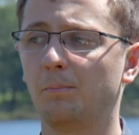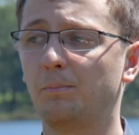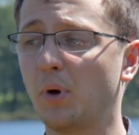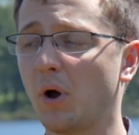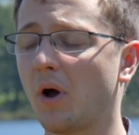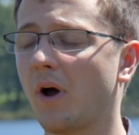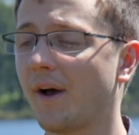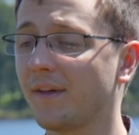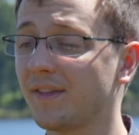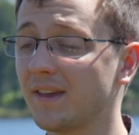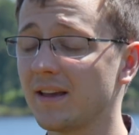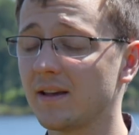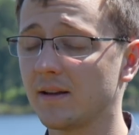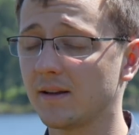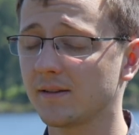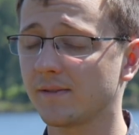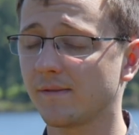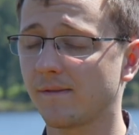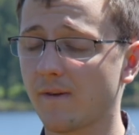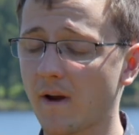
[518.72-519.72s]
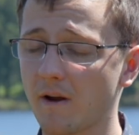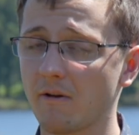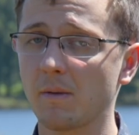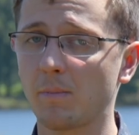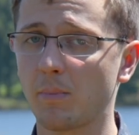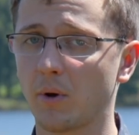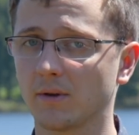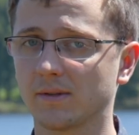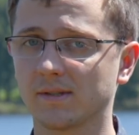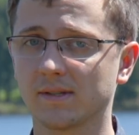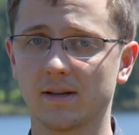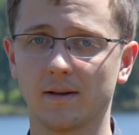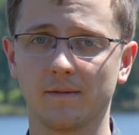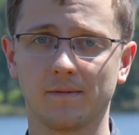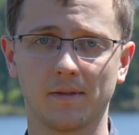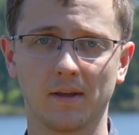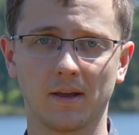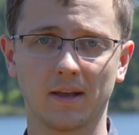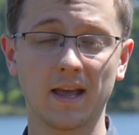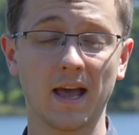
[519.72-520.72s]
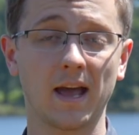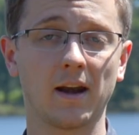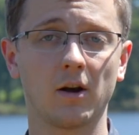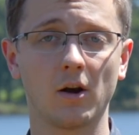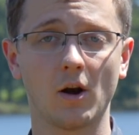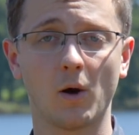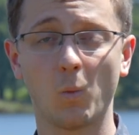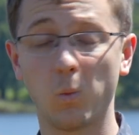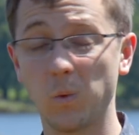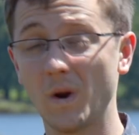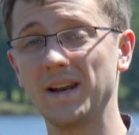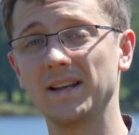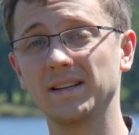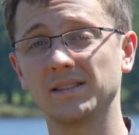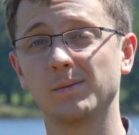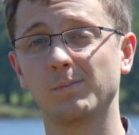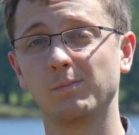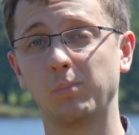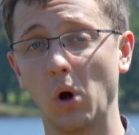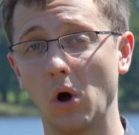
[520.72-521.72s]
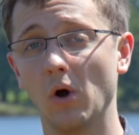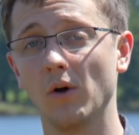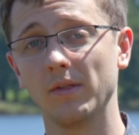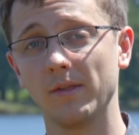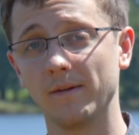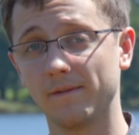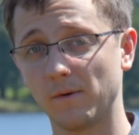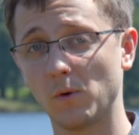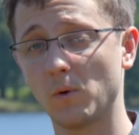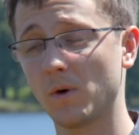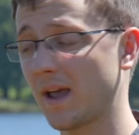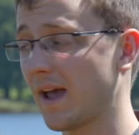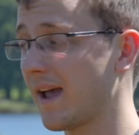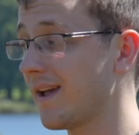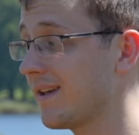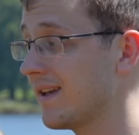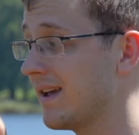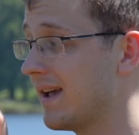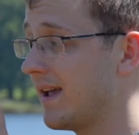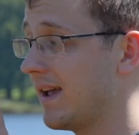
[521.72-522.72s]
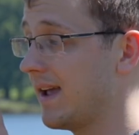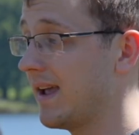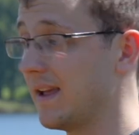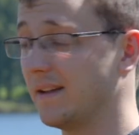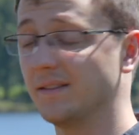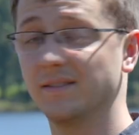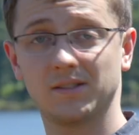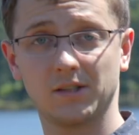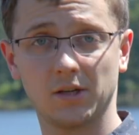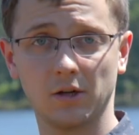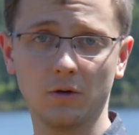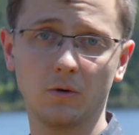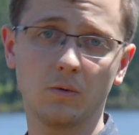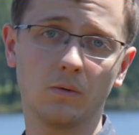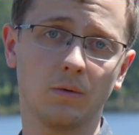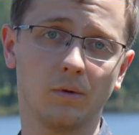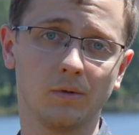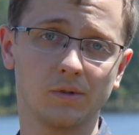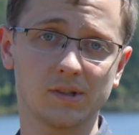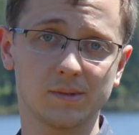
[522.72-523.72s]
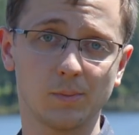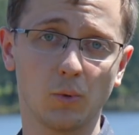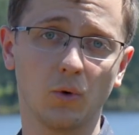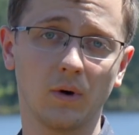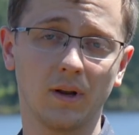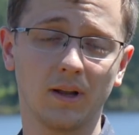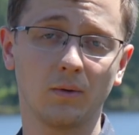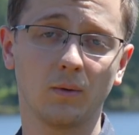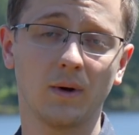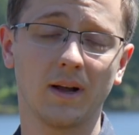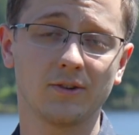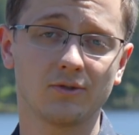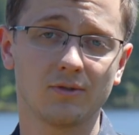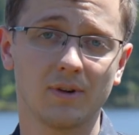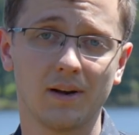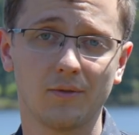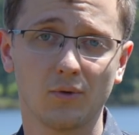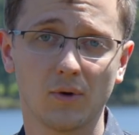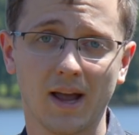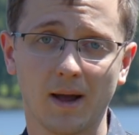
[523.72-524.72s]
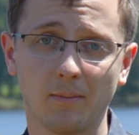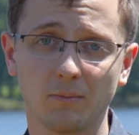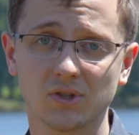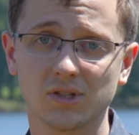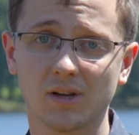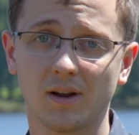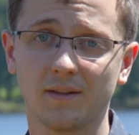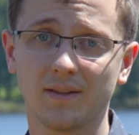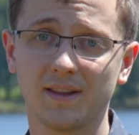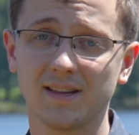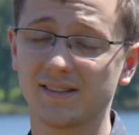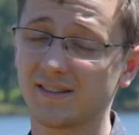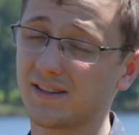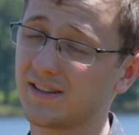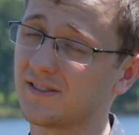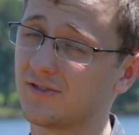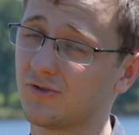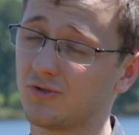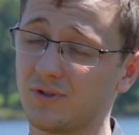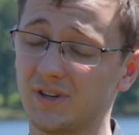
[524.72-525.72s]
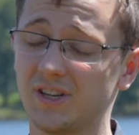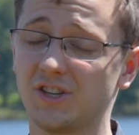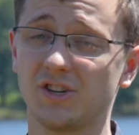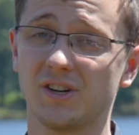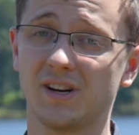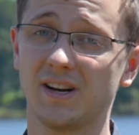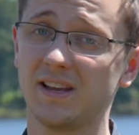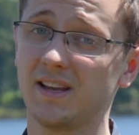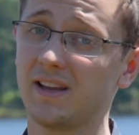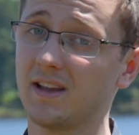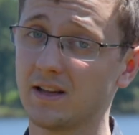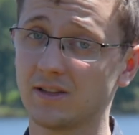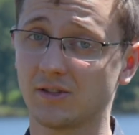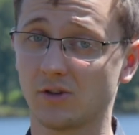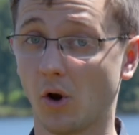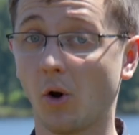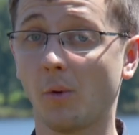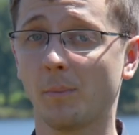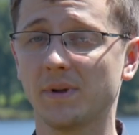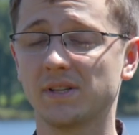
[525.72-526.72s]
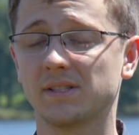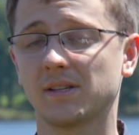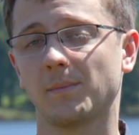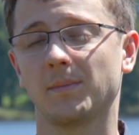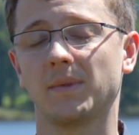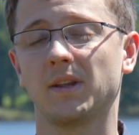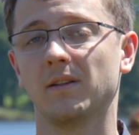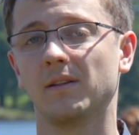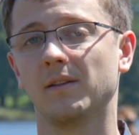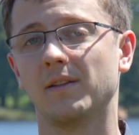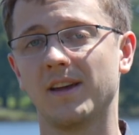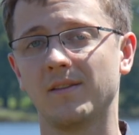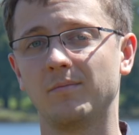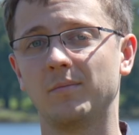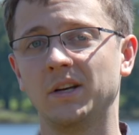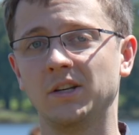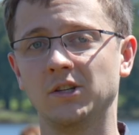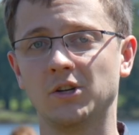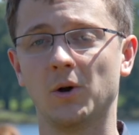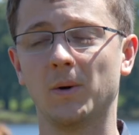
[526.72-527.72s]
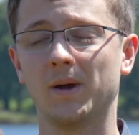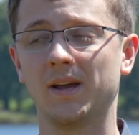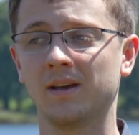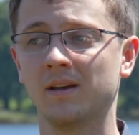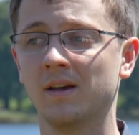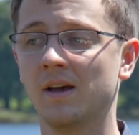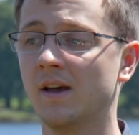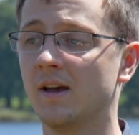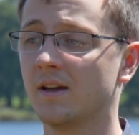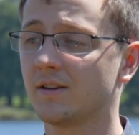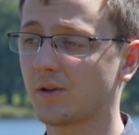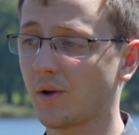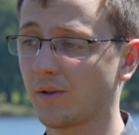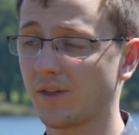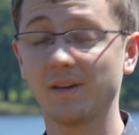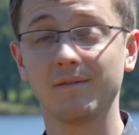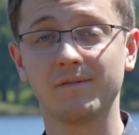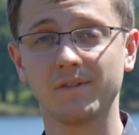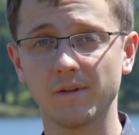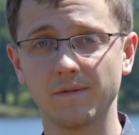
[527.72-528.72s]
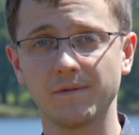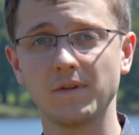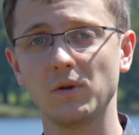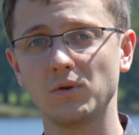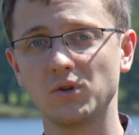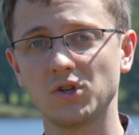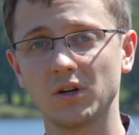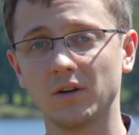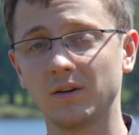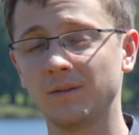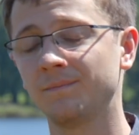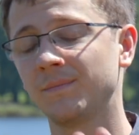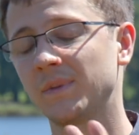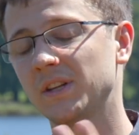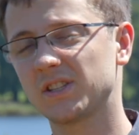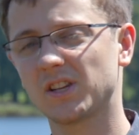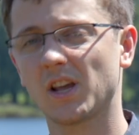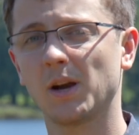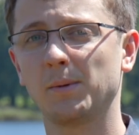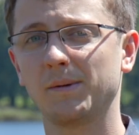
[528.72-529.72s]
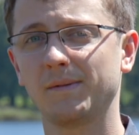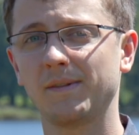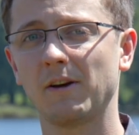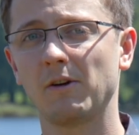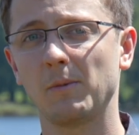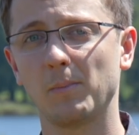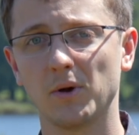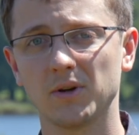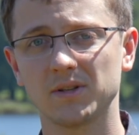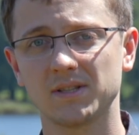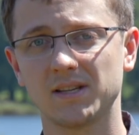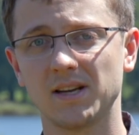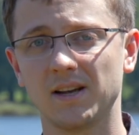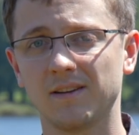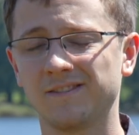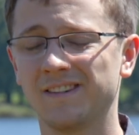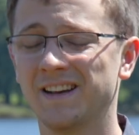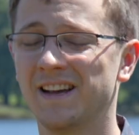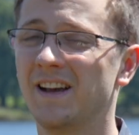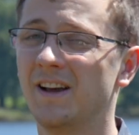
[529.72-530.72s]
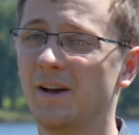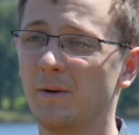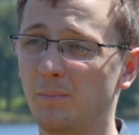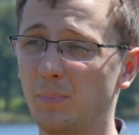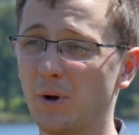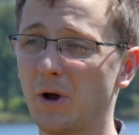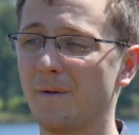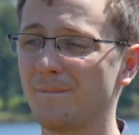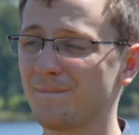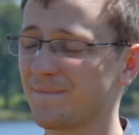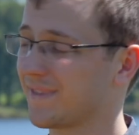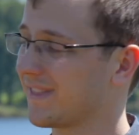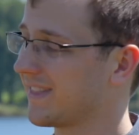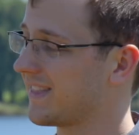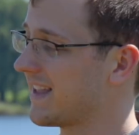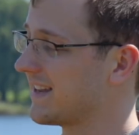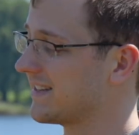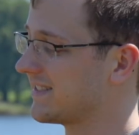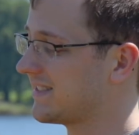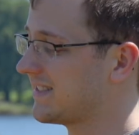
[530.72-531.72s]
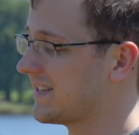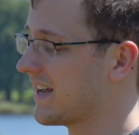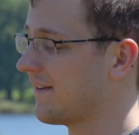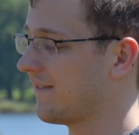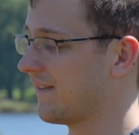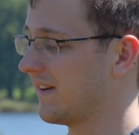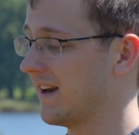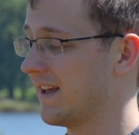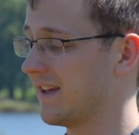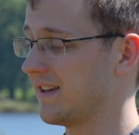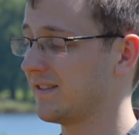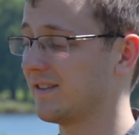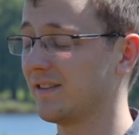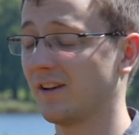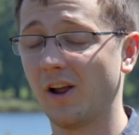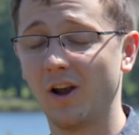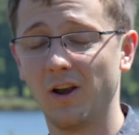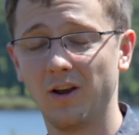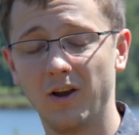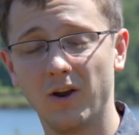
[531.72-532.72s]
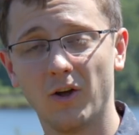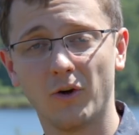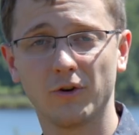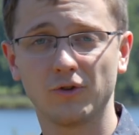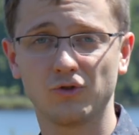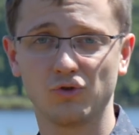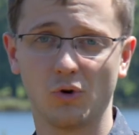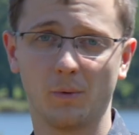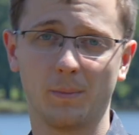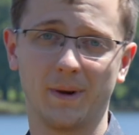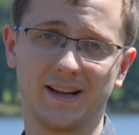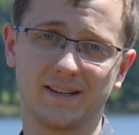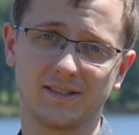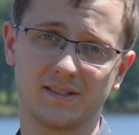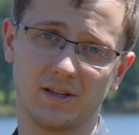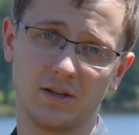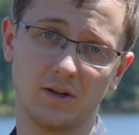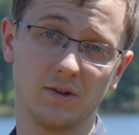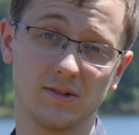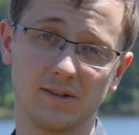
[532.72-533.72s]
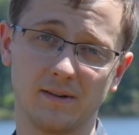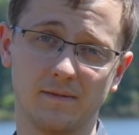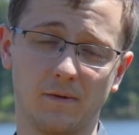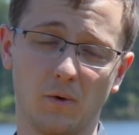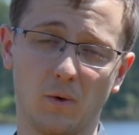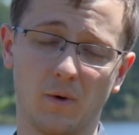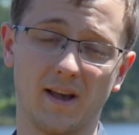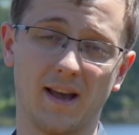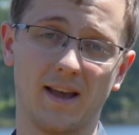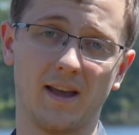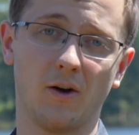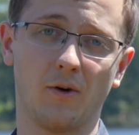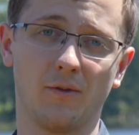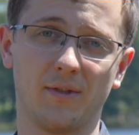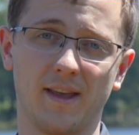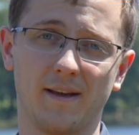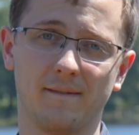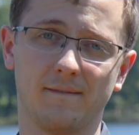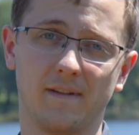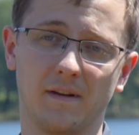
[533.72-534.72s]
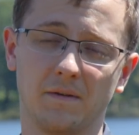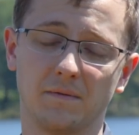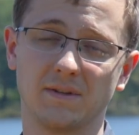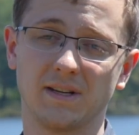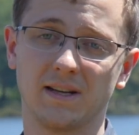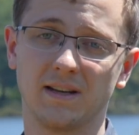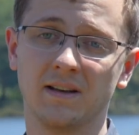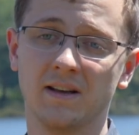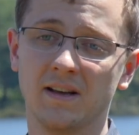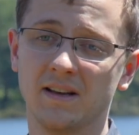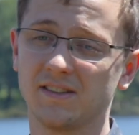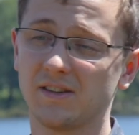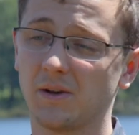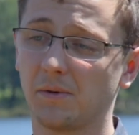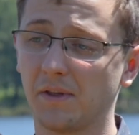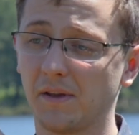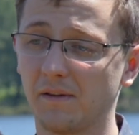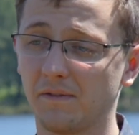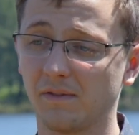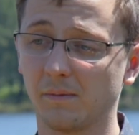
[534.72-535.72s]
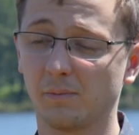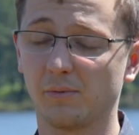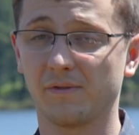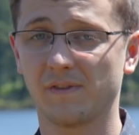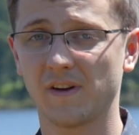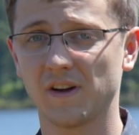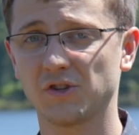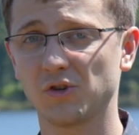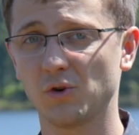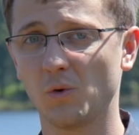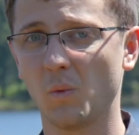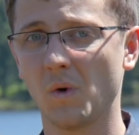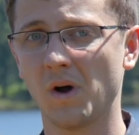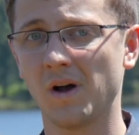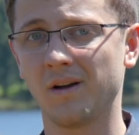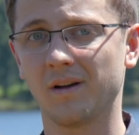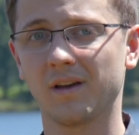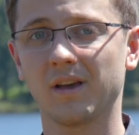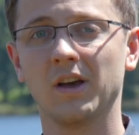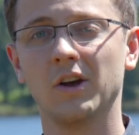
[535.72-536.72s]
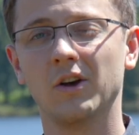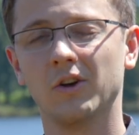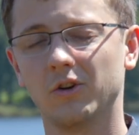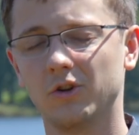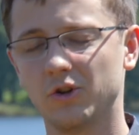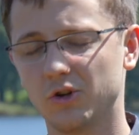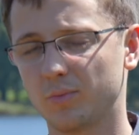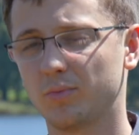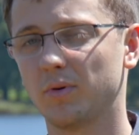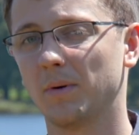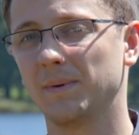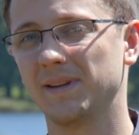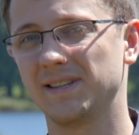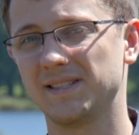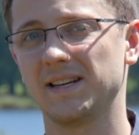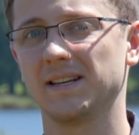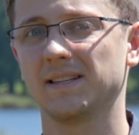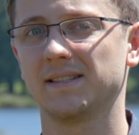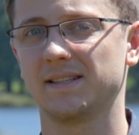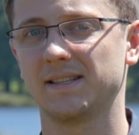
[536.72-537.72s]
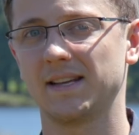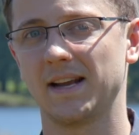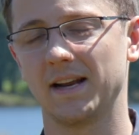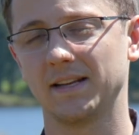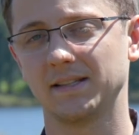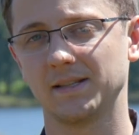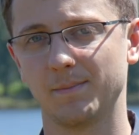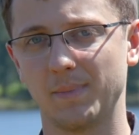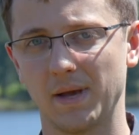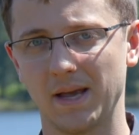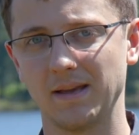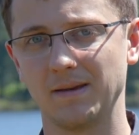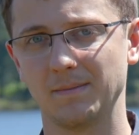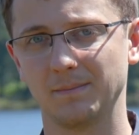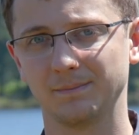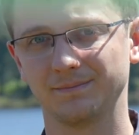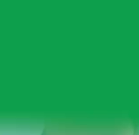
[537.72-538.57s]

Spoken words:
But I think it is very positive that Canon are willing to put the 4K into small little entry-level cameras like this, because traditionally it's not been something that they've been doing. So I think for the future it's going to be very positive, but there's definitely a lot of drawbacks to using 4K on the M50. So I think for professional work, you should probably stick to 1080p.